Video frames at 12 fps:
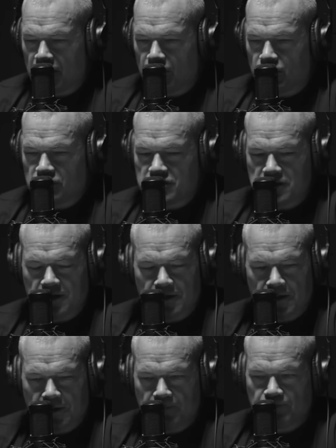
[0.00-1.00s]
that was in
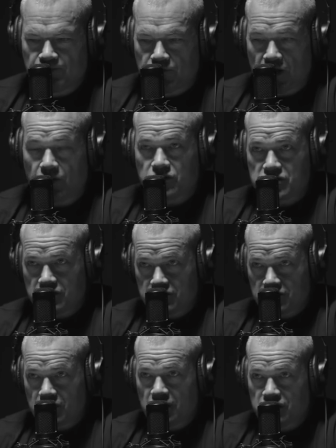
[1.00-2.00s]

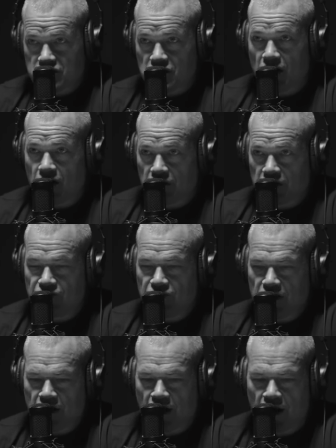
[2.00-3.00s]
SOG in
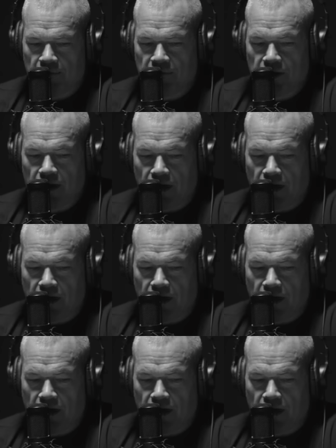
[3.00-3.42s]
Vietnam,